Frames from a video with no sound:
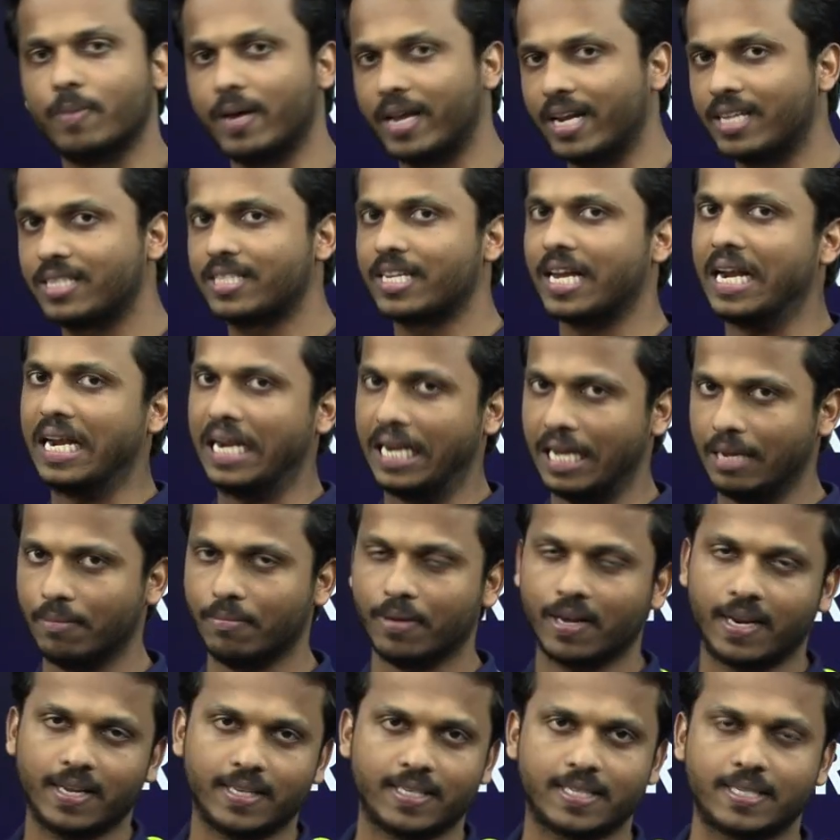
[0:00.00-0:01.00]
merits and
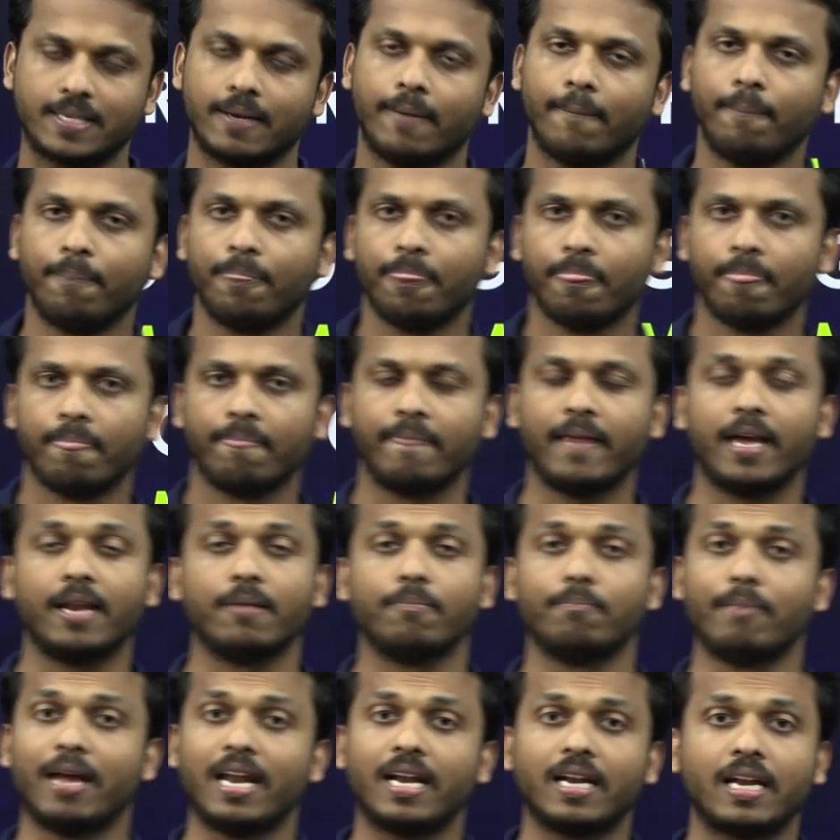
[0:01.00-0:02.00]
demerits.
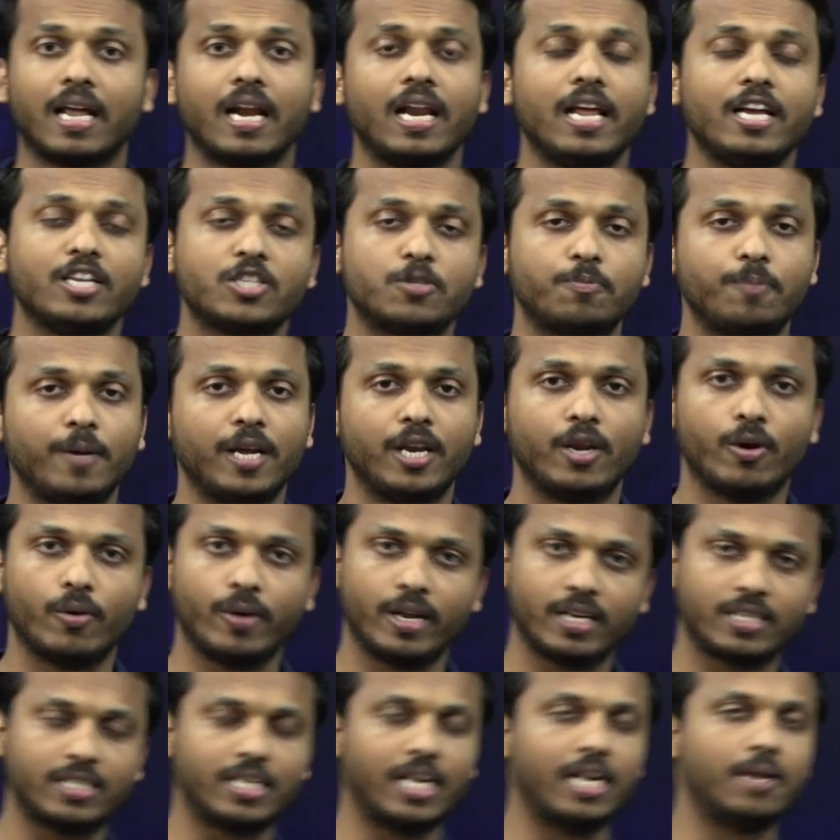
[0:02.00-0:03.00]
Then Mendeley's
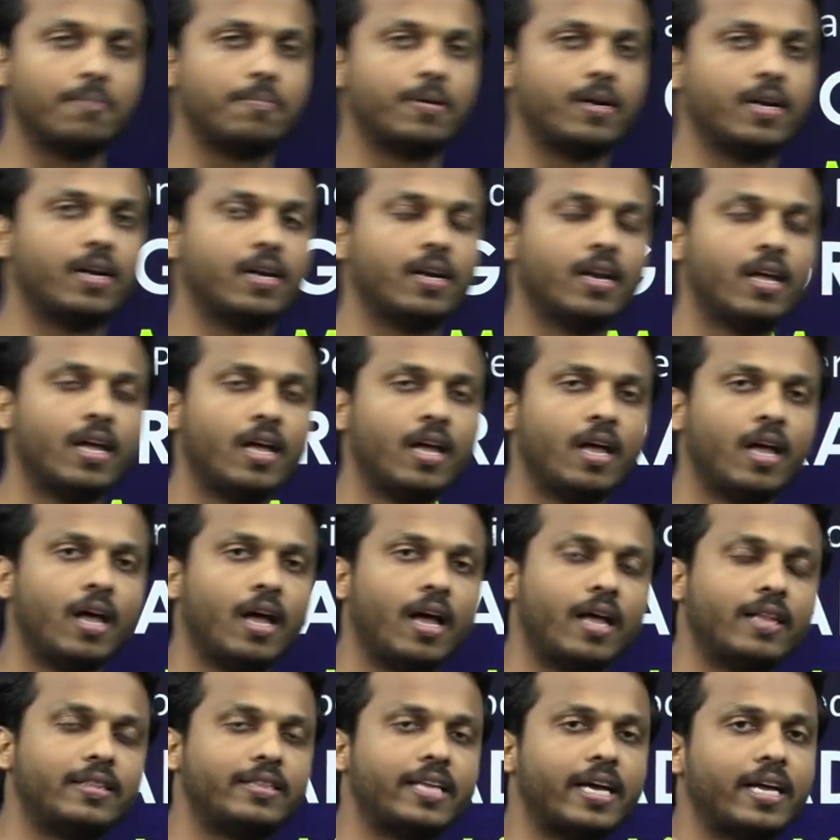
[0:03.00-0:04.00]
periodic table,
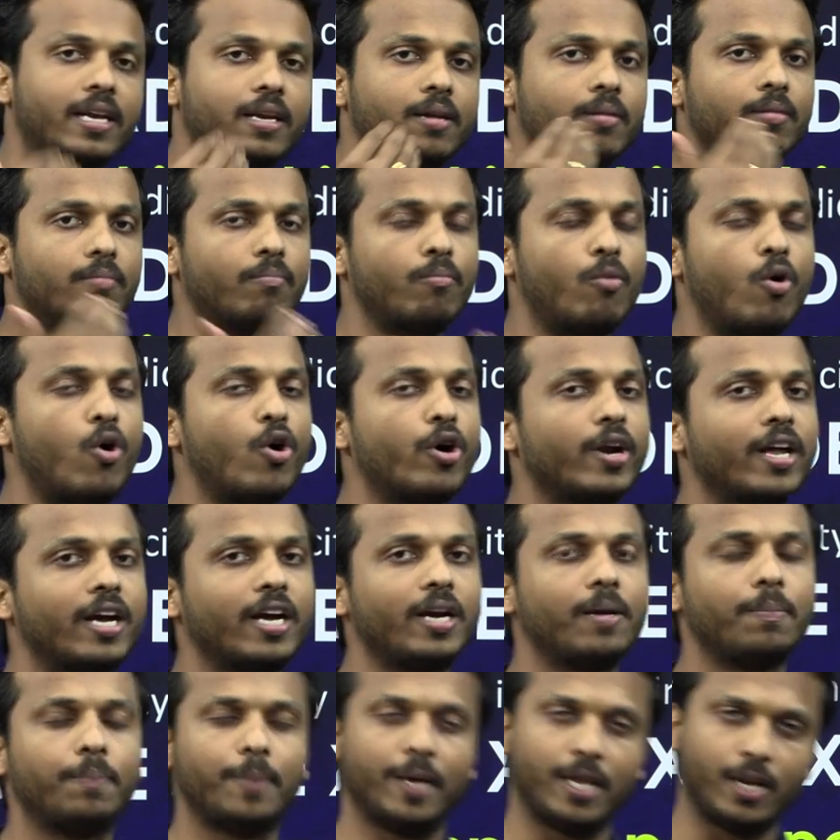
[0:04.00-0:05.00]
then
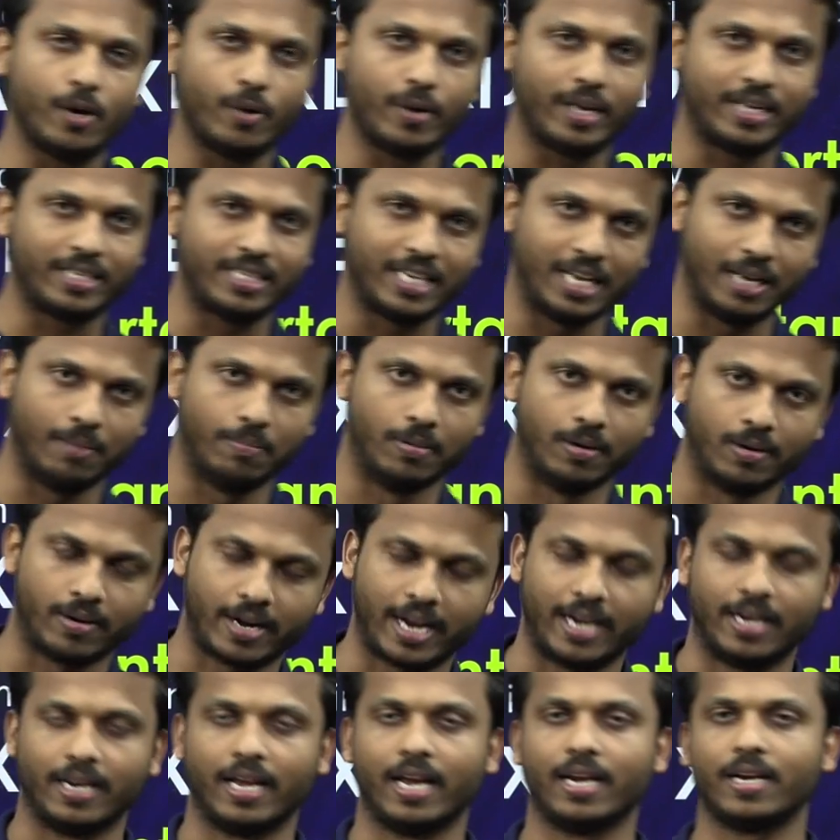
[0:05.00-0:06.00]
modern periodic table,
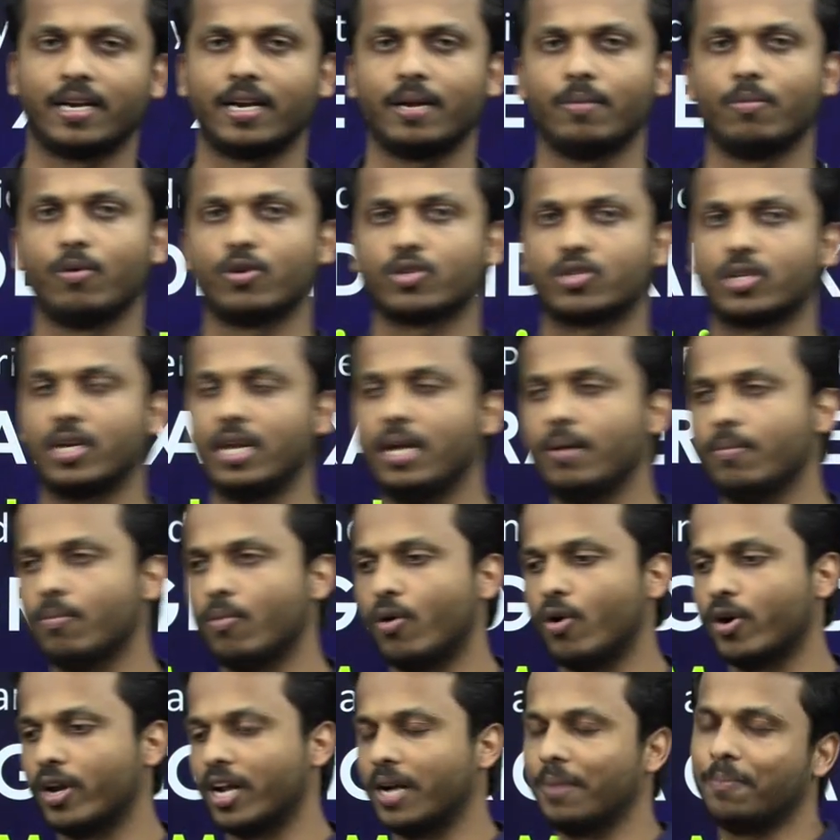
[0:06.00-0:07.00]
right? Henry Moseley,
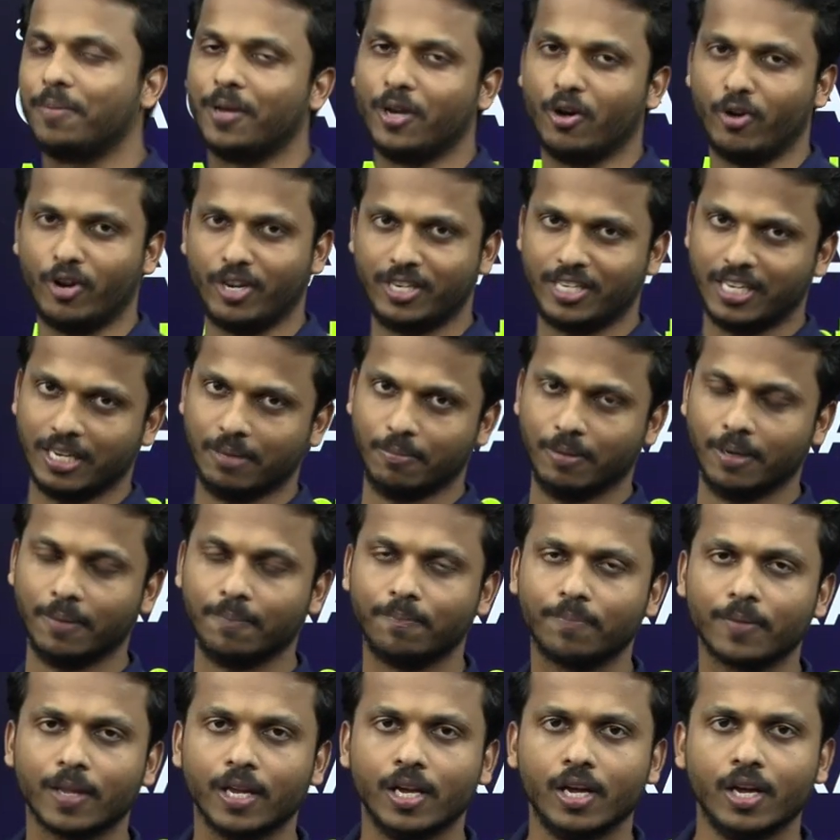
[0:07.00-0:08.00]
modern periodic table.
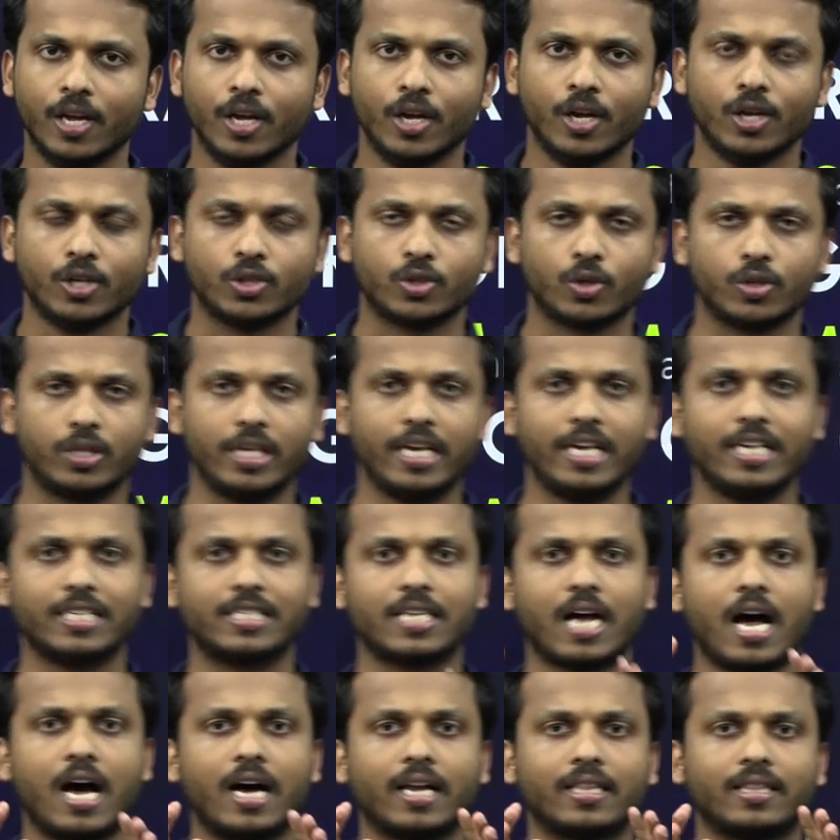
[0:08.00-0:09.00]
So
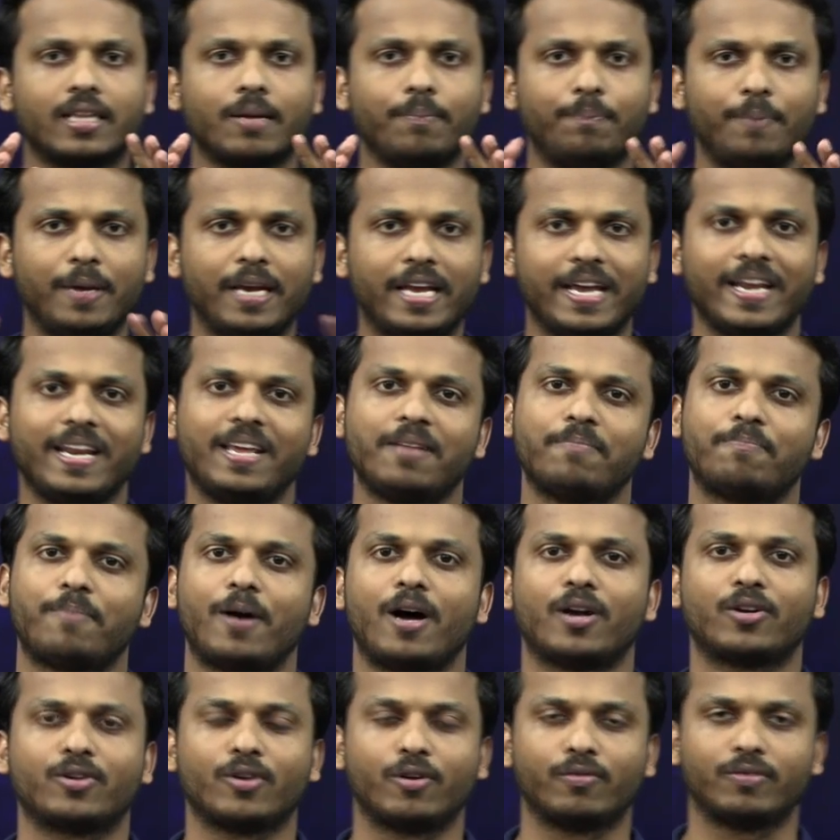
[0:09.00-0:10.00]
these are the beginning
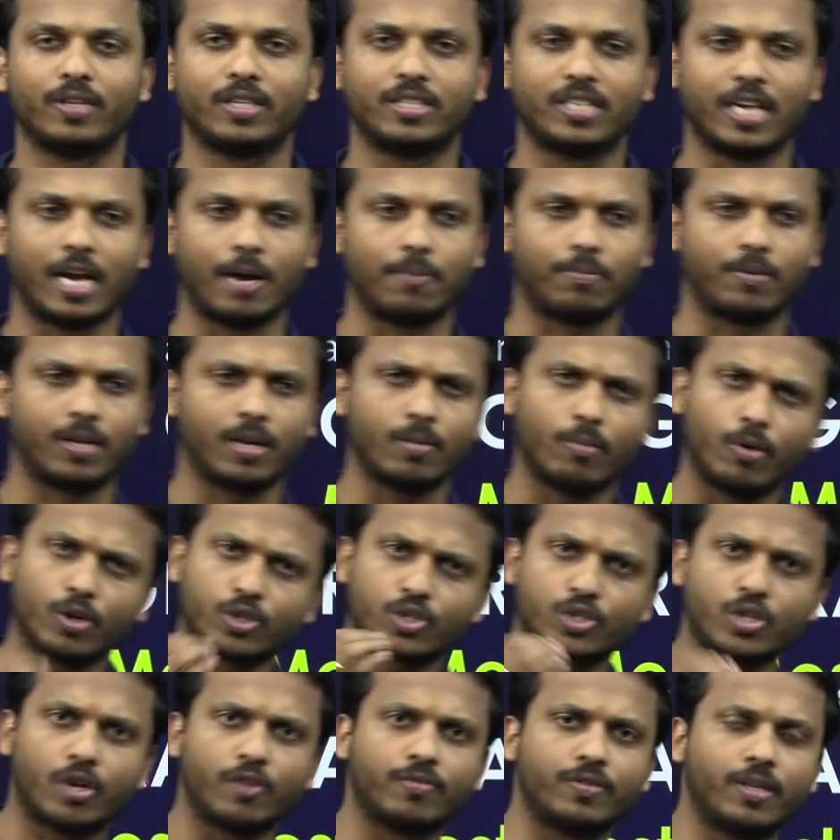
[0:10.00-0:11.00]
part of the chapter.
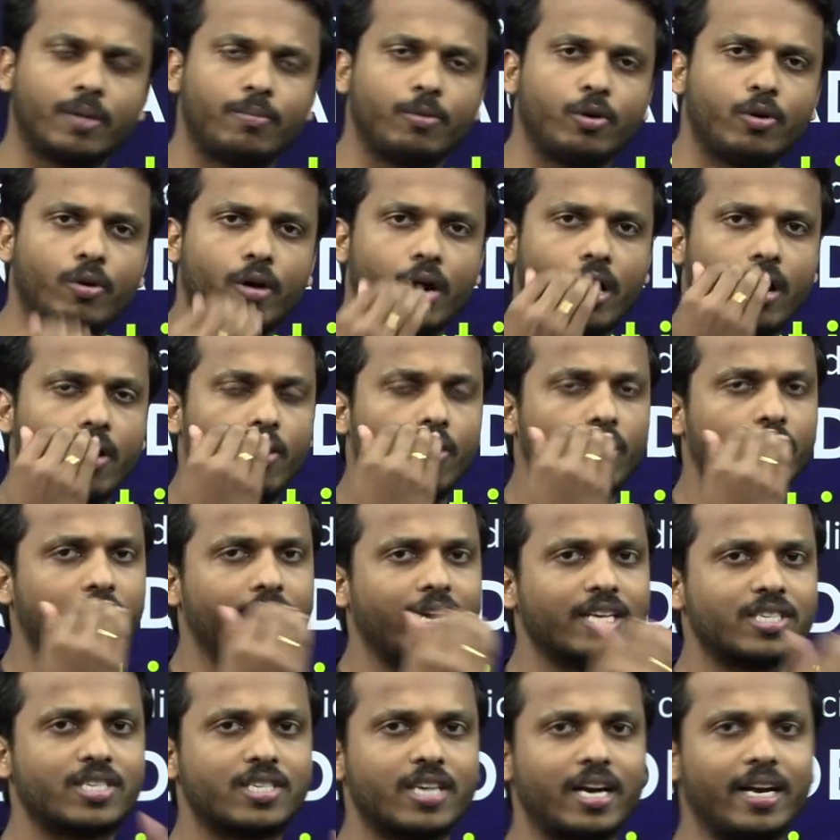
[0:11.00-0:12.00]
Most of them you have
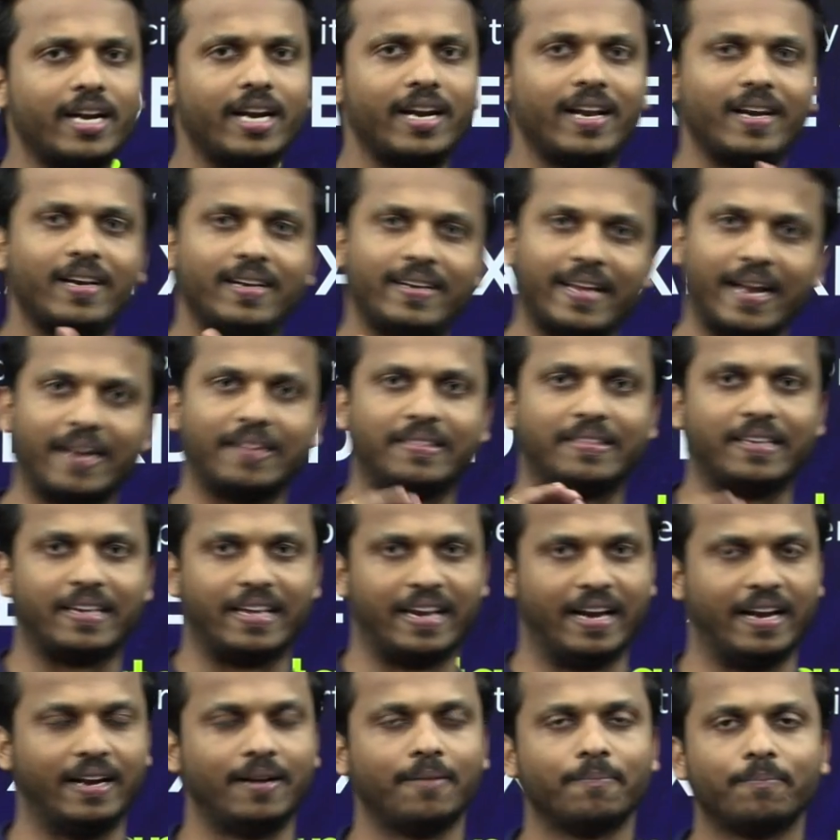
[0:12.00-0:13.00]
already studied in 10th
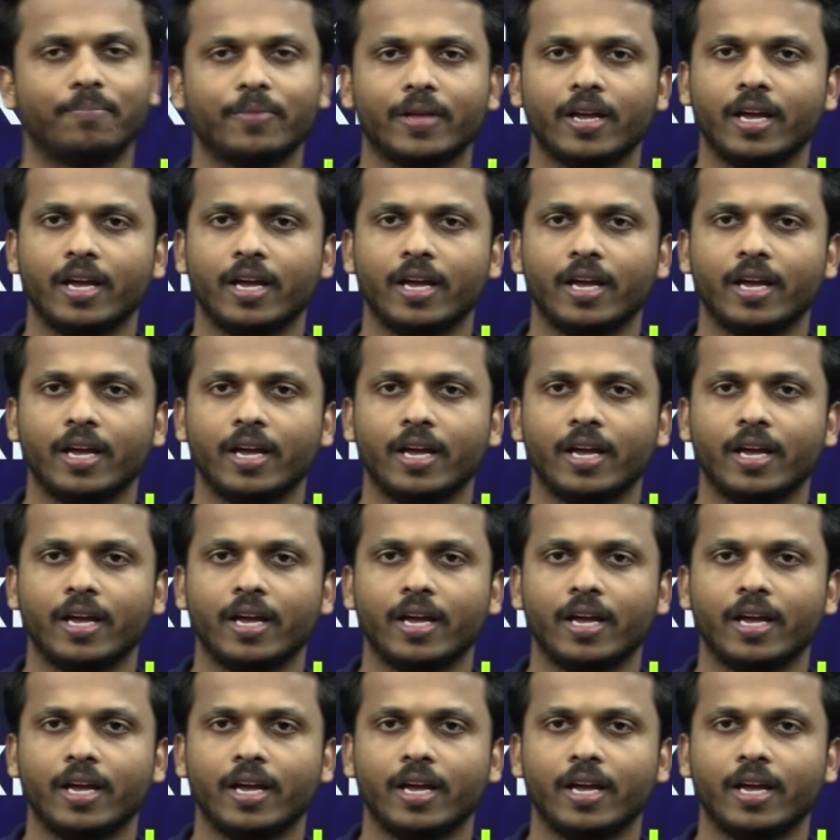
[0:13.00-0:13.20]
grade.